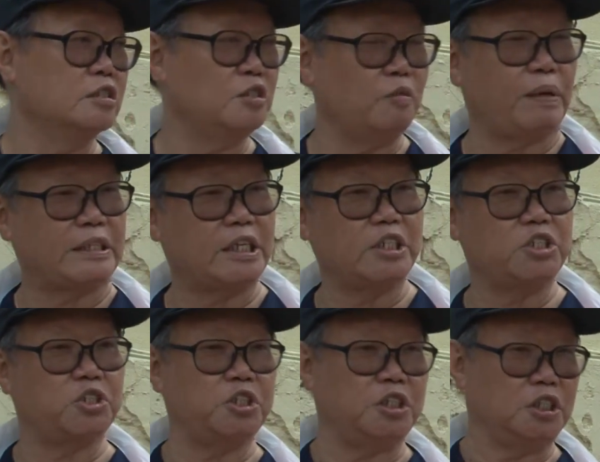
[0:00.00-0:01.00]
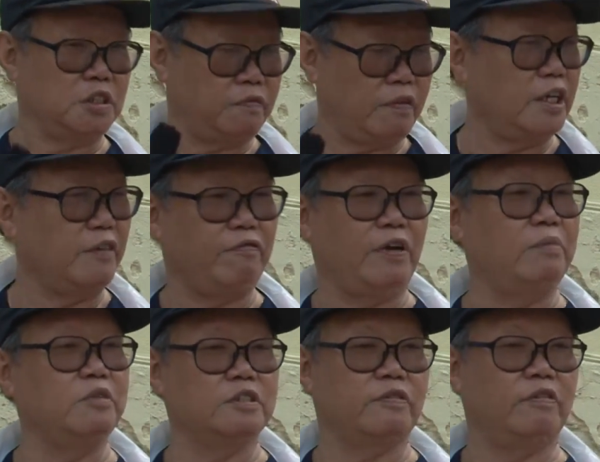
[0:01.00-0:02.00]
So Botany Street is very
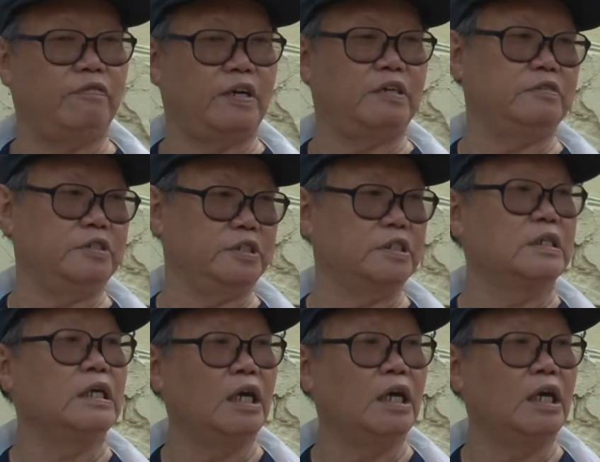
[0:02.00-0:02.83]
famous for flowers.